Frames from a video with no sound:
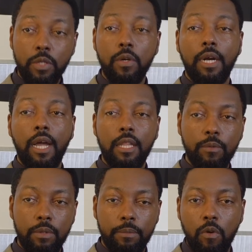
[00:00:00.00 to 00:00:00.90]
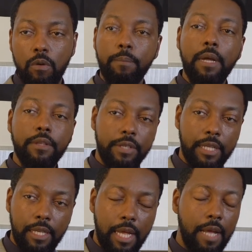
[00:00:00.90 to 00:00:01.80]
doing and how they were going about their
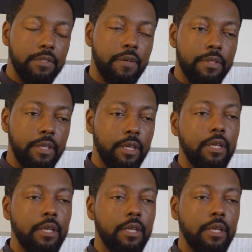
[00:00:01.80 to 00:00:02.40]
daily lives and everything.